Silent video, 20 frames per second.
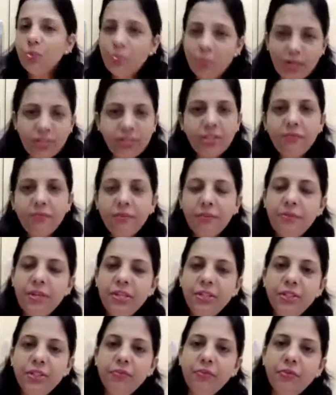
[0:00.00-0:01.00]
much
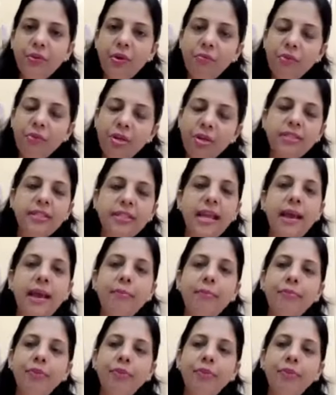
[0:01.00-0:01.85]
information from WhatsApp,